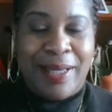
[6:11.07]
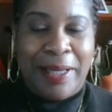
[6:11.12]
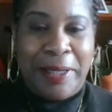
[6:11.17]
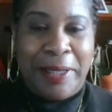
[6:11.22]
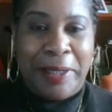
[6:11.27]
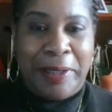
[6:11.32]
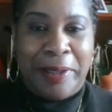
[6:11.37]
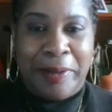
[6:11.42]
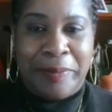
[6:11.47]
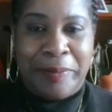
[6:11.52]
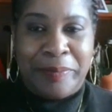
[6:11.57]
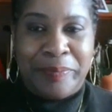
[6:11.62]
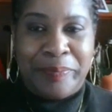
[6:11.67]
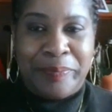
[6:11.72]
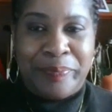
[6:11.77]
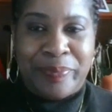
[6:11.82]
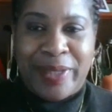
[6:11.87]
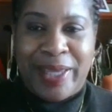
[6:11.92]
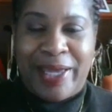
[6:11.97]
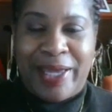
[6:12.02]
Um,
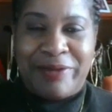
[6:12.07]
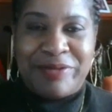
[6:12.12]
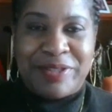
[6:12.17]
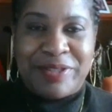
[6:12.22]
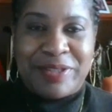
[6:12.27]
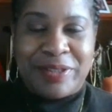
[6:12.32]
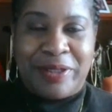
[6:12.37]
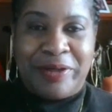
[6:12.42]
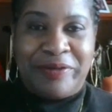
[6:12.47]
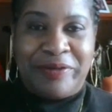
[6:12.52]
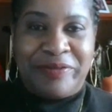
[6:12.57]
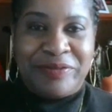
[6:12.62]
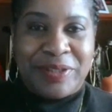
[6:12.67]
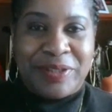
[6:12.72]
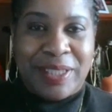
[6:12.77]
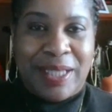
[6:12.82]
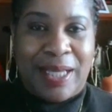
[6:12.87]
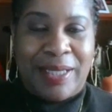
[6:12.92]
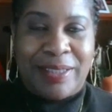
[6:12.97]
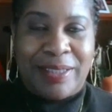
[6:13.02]
I've served
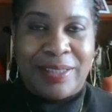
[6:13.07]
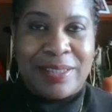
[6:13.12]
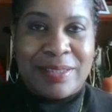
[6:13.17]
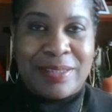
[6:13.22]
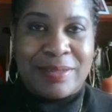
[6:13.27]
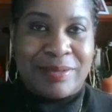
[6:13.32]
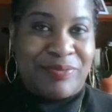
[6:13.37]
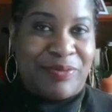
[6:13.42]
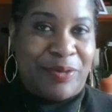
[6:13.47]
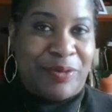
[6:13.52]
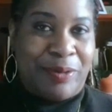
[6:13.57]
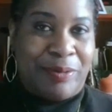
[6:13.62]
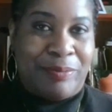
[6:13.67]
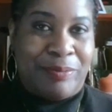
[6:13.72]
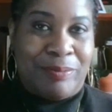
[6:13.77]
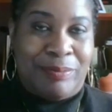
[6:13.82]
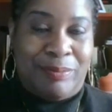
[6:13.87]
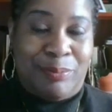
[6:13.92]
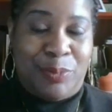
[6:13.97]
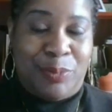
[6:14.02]
clients
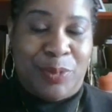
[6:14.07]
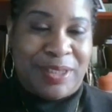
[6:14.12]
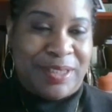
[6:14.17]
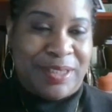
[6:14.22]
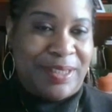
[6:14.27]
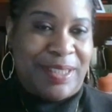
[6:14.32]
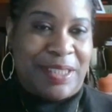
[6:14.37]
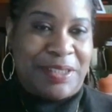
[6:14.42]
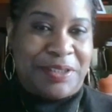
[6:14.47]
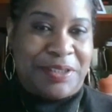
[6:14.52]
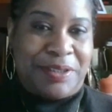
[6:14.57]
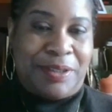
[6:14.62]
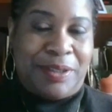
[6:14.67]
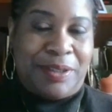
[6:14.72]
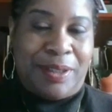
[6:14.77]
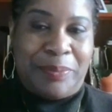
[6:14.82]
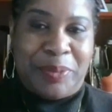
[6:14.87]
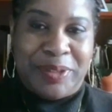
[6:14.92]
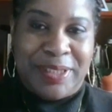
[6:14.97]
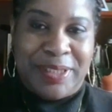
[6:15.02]
from multinational
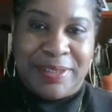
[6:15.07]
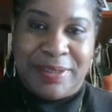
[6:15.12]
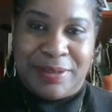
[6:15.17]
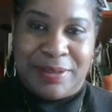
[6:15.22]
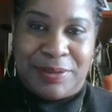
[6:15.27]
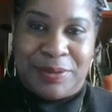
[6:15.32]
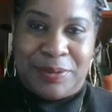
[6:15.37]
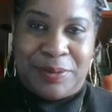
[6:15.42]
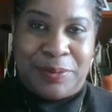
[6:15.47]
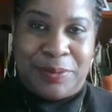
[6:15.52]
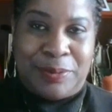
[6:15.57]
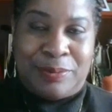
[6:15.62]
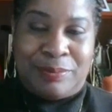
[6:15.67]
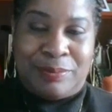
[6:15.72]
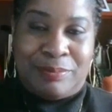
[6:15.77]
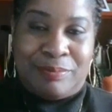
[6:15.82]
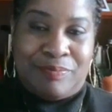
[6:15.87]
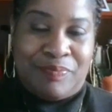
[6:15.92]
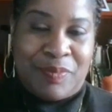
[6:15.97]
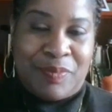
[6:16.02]
companies to
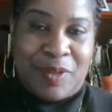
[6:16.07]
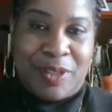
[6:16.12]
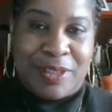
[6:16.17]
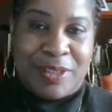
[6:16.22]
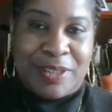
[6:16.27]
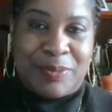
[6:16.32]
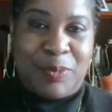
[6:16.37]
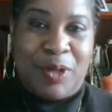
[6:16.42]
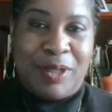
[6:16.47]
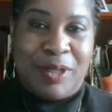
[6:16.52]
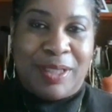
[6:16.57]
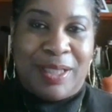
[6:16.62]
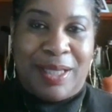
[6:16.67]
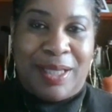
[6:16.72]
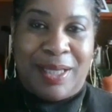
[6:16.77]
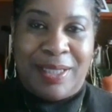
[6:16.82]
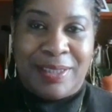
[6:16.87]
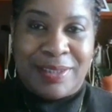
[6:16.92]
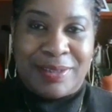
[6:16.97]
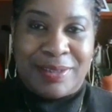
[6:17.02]
small
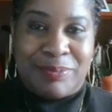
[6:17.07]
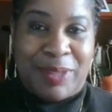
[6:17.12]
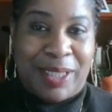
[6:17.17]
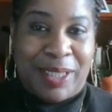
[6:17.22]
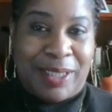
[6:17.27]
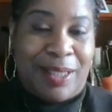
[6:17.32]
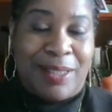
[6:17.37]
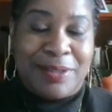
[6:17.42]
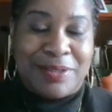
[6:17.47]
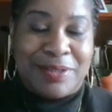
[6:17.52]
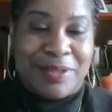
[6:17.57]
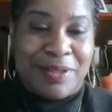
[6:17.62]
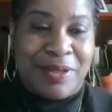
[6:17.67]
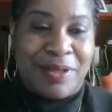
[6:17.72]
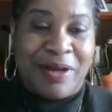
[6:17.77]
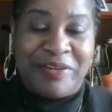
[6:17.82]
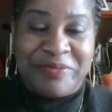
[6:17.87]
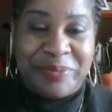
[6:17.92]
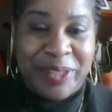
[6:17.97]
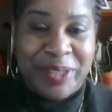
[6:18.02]
clients. My clients
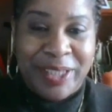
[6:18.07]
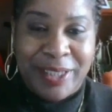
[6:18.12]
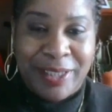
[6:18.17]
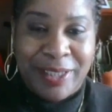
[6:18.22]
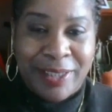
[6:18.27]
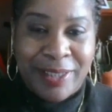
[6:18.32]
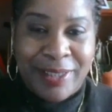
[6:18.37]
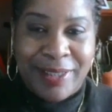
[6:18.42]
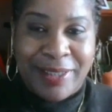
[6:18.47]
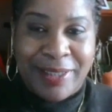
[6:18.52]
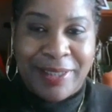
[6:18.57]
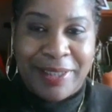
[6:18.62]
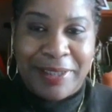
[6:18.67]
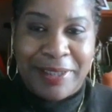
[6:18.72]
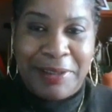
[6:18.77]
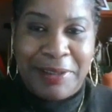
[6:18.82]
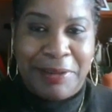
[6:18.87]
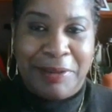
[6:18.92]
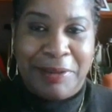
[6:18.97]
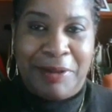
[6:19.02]
love me,
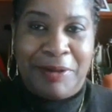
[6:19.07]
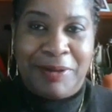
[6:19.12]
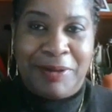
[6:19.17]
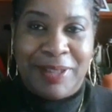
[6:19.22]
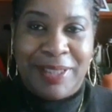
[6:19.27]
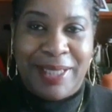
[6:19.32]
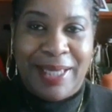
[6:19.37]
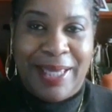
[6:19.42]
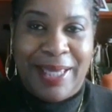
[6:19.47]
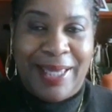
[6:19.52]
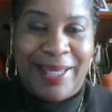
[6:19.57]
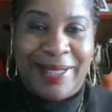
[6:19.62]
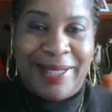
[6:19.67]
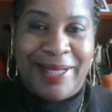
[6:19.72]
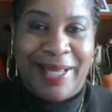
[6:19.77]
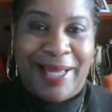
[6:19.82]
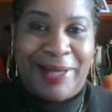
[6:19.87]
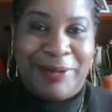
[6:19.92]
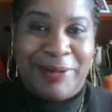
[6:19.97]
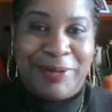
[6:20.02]
you know, and
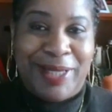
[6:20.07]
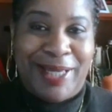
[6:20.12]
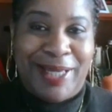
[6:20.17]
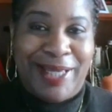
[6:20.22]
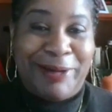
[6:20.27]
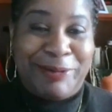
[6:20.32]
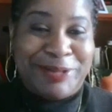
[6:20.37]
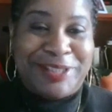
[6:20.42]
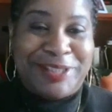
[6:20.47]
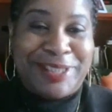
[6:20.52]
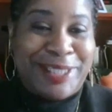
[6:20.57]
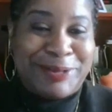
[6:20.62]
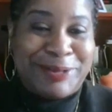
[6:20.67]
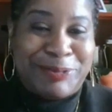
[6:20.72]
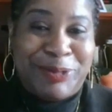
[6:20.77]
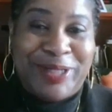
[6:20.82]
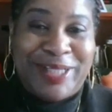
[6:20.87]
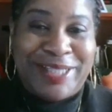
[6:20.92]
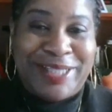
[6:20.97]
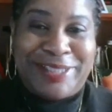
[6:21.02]
I, I, was, I was
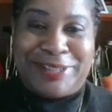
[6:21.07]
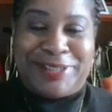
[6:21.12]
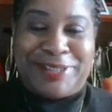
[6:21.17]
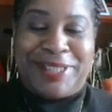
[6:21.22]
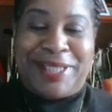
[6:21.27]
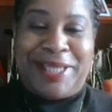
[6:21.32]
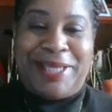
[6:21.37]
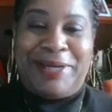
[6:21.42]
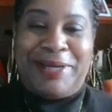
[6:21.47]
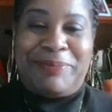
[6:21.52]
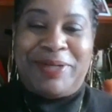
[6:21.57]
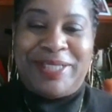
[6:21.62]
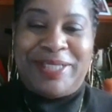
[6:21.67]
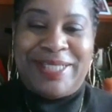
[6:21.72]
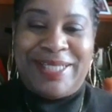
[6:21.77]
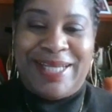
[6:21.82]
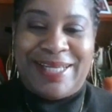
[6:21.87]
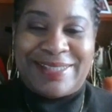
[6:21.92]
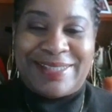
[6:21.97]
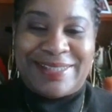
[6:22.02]
really just thinking about
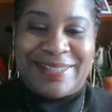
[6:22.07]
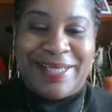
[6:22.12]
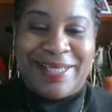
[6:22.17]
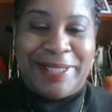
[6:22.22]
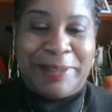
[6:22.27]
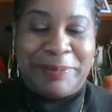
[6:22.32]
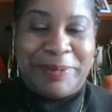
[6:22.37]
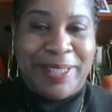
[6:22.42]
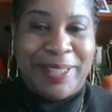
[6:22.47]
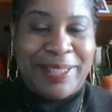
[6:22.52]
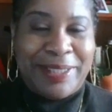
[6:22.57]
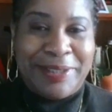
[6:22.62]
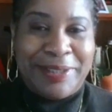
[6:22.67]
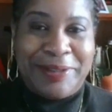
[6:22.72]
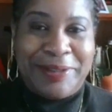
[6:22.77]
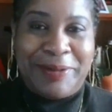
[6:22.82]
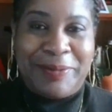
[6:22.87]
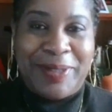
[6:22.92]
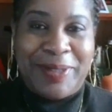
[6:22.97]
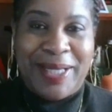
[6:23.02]
it last night. I'm like, you
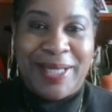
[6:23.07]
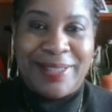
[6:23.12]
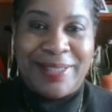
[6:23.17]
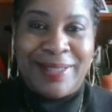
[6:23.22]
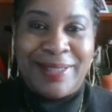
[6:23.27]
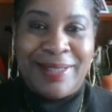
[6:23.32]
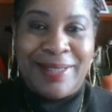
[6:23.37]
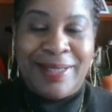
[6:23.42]
know what?